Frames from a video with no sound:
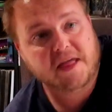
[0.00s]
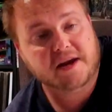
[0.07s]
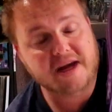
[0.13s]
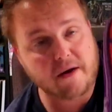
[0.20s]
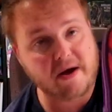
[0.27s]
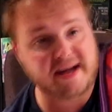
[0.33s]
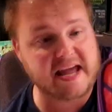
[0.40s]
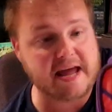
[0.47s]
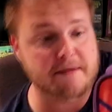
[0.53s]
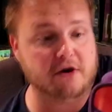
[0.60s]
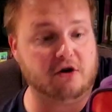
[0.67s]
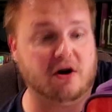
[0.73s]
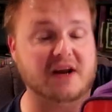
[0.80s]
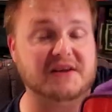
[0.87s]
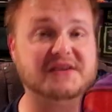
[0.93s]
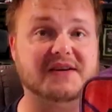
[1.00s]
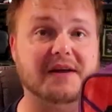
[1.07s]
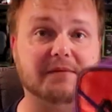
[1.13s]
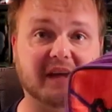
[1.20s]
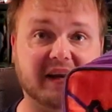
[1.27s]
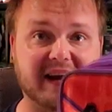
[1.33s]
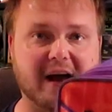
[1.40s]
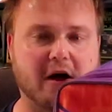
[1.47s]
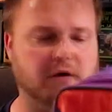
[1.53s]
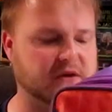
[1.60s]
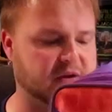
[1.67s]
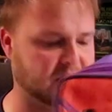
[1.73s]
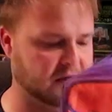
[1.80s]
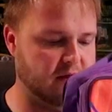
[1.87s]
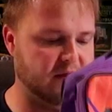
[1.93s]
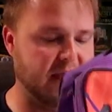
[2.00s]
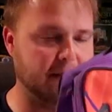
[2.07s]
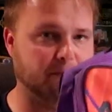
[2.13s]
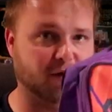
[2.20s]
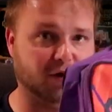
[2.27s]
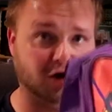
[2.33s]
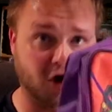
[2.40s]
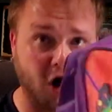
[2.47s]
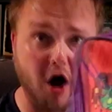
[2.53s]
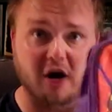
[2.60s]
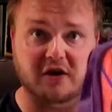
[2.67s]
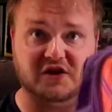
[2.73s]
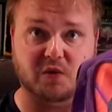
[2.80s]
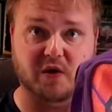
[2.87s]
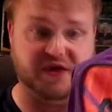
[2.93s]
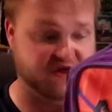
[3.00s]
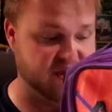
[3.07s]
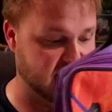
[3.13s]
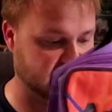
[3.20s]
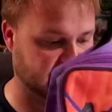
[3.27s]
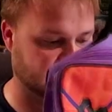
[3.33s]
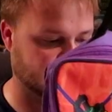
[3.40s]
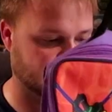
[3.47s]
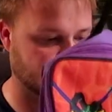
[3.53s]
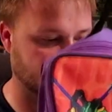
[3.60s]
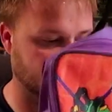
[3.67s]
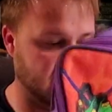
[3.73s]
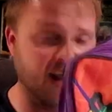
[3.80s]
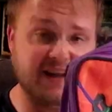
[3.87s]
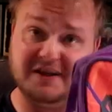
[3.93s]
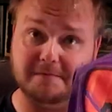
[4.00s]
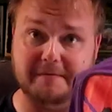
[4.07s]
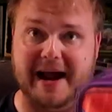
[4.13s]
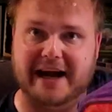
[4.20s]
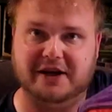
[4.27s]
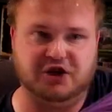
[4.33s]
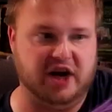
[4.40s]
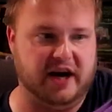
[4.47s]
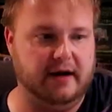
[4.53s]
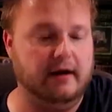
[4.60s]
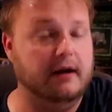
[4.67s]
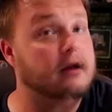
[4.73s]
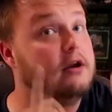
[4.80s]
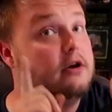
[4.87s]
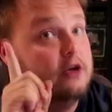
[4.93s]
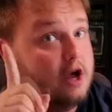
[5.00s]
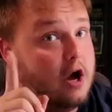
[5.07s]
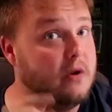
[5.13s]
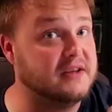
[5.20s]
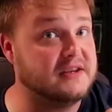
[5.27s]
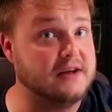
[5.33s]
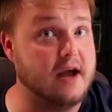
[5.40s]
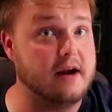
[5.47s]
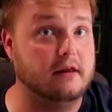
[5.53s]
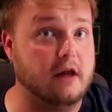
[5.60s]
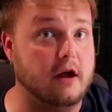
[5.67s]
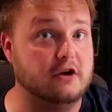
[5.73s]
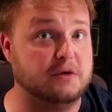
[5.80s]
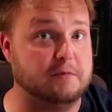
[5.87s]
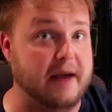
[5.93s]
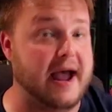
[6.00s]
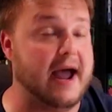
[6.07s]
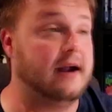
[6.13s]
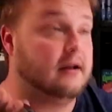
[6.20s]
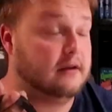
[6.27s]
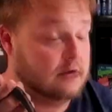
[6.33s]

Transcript: Now I came across something else that belongs with this. It's matching. No, it's not a lunch bag.